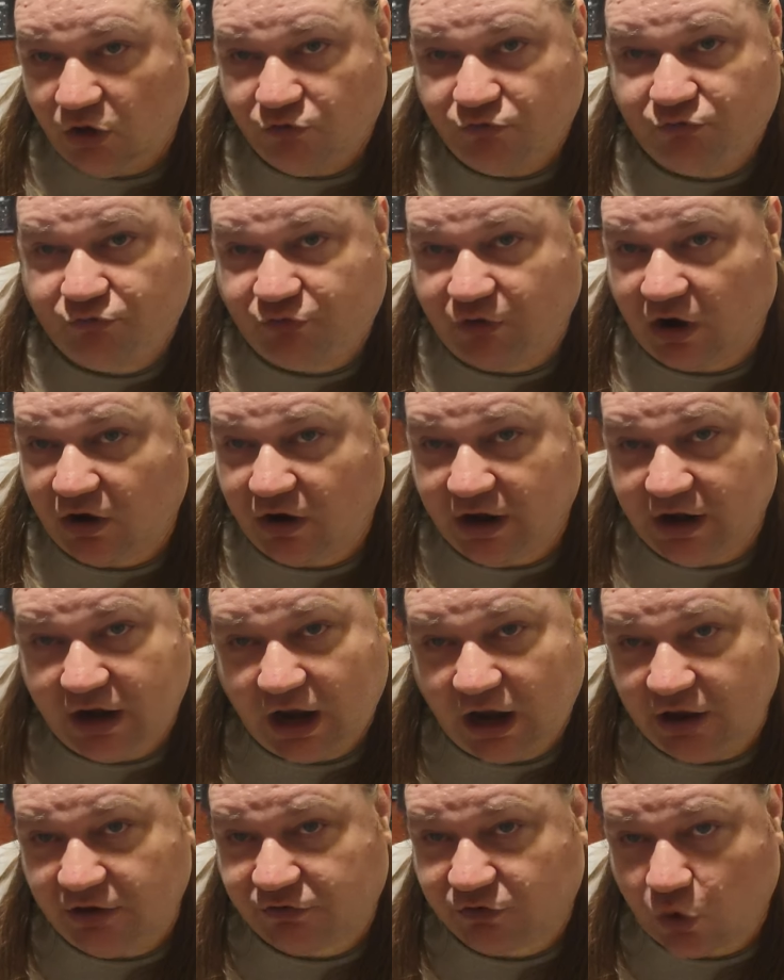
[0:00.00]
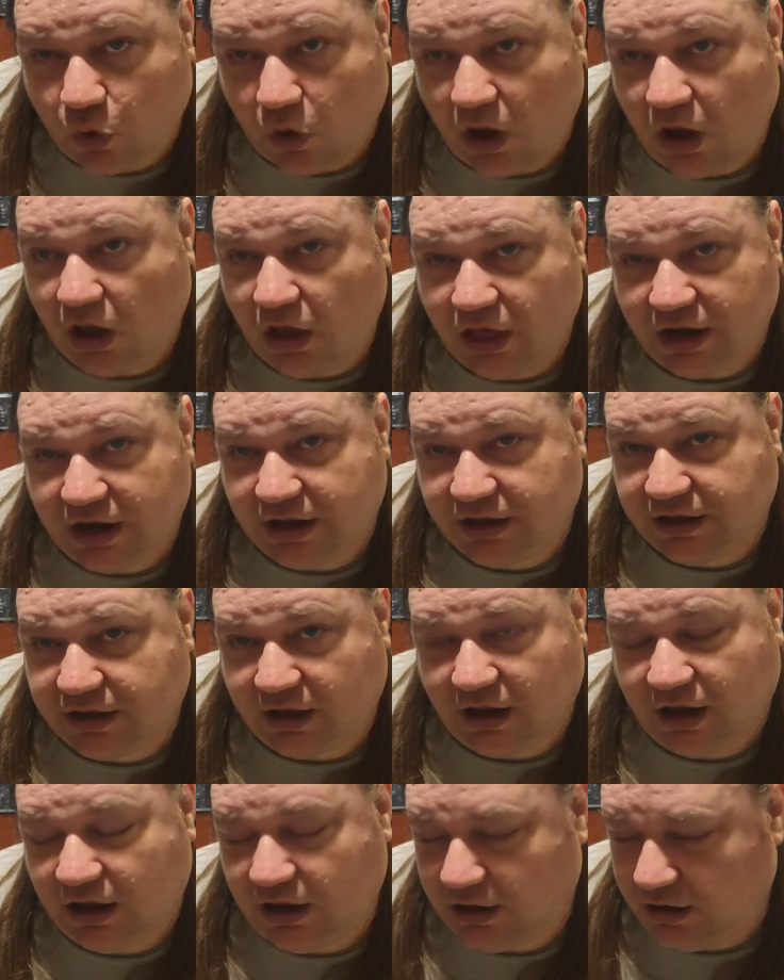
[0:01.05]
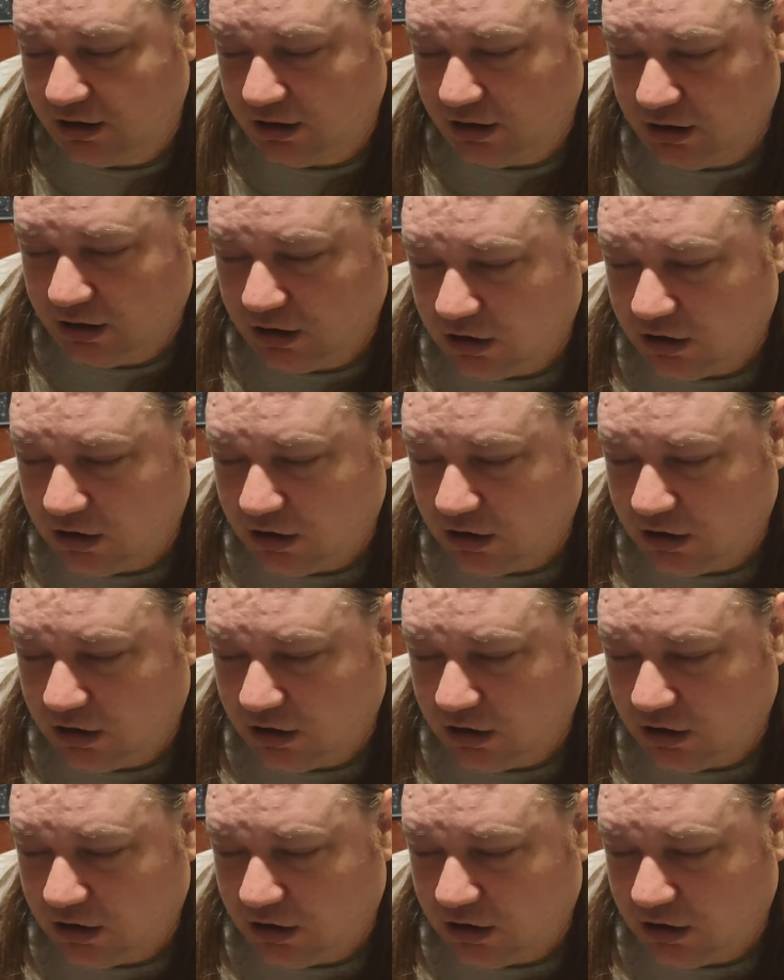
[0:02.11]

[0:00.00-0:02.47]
very nice quality kit.